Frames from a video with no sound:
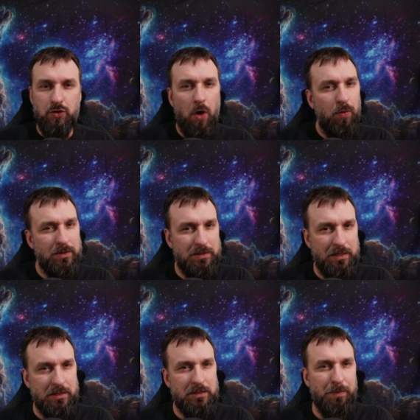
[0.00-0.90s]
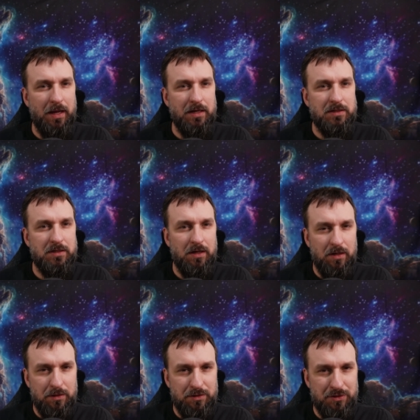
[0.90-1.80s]
don't see in space,
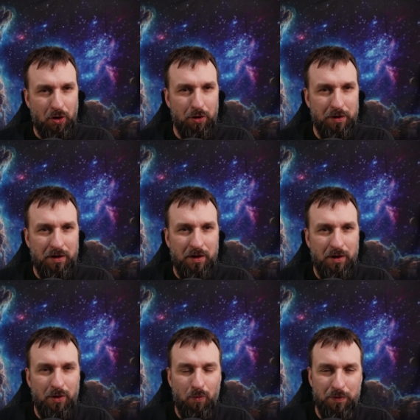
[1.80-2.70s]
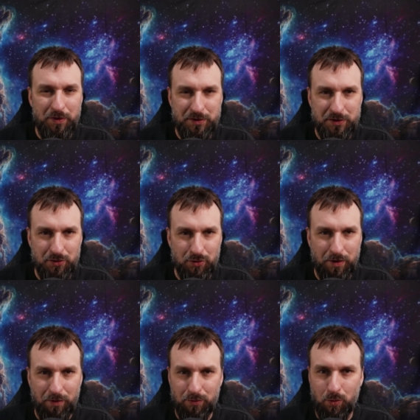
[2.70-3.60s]
starting with the
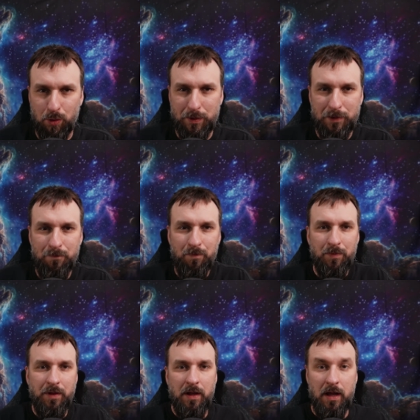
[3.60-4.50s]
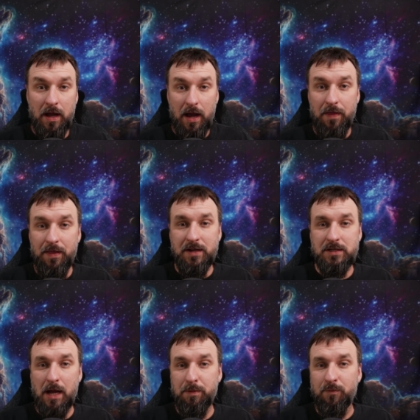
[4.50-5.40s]
circular orbit. In this
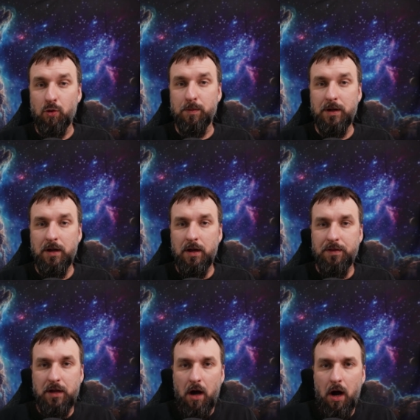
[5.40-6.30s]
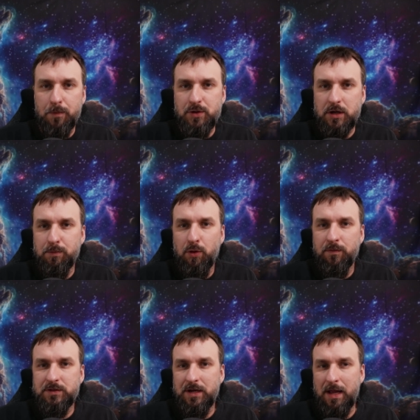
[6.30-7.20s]
type of orbit, the object
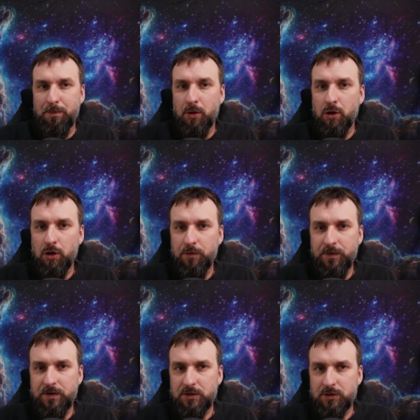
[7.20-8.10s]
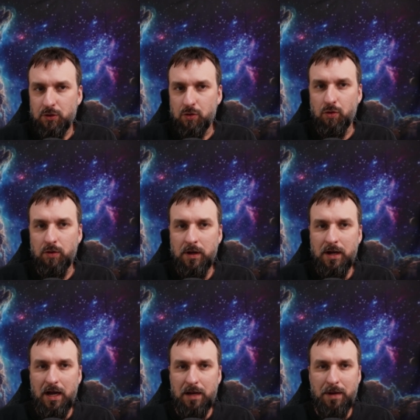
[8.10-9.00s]
moves in a perfect circle
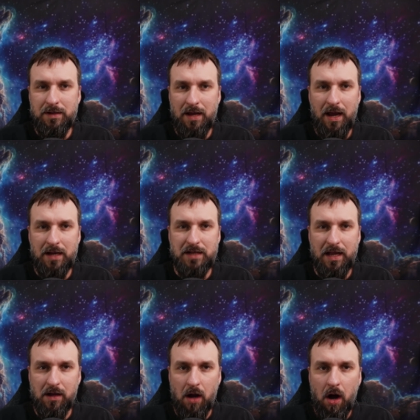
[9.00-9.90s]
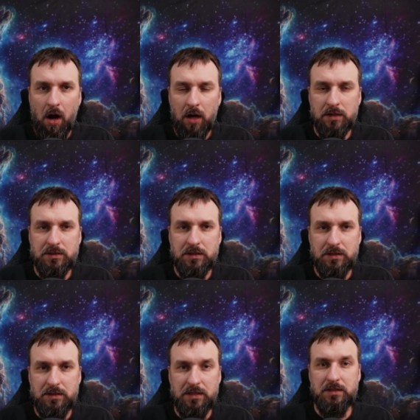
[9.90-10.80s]
and maintains a
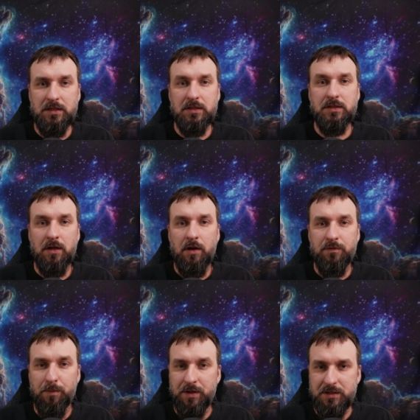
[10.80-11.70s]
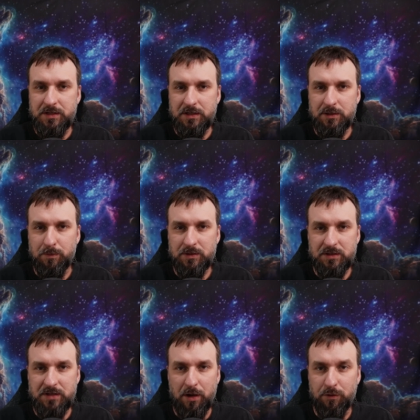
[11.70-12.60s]
constant distance from the system's
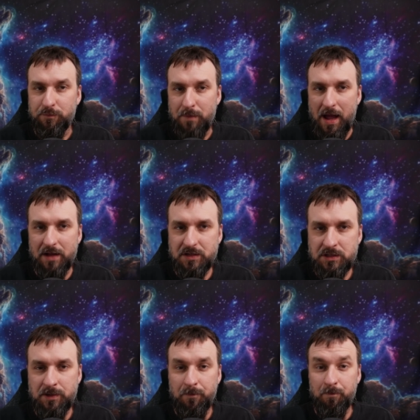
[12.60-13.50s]
center of mass.